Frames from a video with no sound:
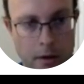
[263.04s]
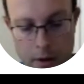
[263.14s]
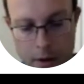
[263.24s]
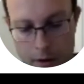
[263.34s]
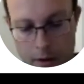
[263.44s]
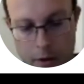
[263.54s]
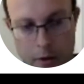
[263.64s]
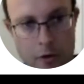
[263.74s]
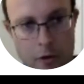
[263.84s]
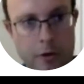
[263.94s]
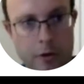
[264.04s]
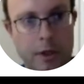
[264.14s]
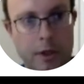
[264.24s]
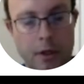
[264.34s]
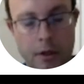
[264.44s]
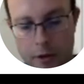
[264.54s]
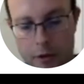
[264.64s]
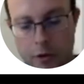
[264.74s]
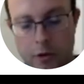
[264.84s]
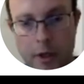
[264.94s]
And Control
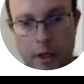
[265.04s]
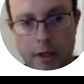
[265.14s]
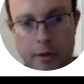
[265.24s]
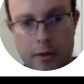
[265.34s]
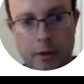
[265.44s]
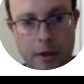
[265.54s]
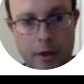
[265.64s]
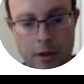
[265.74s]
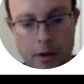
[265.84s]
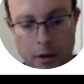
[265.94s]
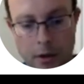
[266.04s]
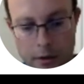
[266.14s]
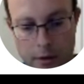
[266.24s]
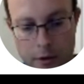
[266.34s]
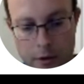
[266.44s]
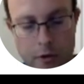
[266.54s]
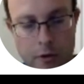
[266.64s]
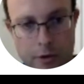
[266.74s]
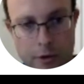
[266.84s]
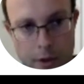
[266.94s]
A is select all, and
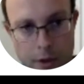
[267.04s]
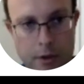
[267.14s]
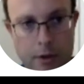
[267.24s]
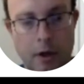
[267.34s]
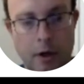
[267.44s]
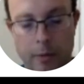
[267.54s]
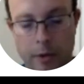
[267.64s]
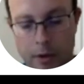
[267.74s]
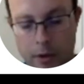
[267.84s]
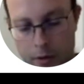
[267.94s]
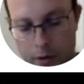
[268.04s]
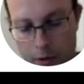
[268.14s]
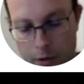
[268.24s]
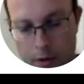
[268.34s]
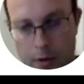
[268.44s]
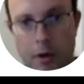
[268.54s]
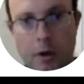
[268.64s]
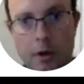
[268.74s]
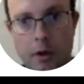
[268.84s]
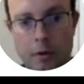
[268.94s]
Control C is copy. So
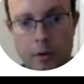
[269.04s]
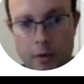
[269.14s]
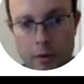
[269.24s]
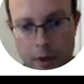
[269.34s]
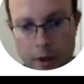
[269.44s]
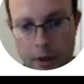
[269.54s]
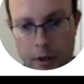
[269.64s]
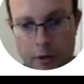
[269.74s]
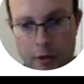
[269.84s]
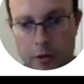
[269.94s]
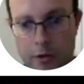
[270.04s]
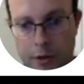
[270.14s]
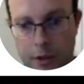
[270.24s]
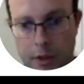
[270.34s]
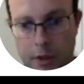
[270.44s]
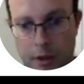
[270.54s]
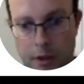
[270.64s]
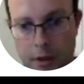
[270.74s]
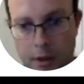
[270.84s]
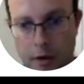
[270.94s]
we hit Control C.
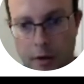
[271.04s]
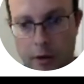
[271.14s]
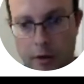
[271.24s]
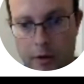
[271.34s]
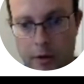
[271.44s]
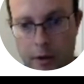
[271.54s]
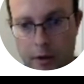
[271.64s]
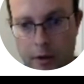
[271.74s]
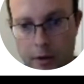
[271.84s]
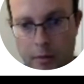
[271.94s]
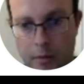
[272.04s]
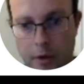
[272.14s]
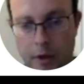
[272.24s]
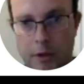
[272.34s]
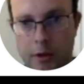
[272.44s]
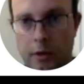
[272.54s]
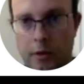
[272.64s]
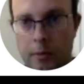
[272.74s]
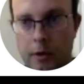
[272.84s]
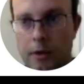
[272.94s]
Now we're going to
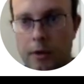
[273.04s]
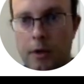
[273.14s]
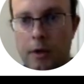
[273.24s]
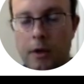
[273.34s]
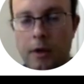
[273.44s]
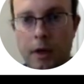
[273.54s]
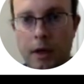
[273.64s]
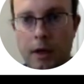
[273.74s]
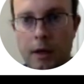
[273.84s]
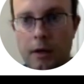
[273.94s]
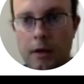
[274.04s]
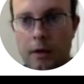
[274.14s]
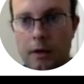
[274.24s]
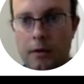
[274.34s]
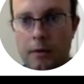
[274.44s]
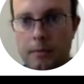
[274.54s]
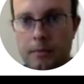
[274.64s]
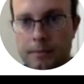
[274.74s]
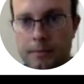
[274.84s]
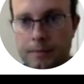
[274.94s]
PyCharm, and
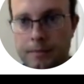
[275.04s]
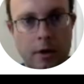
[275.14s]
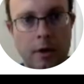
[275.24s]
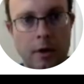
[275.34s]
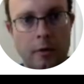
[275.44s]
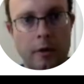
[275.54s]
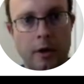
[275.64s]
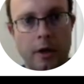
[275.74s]
we're going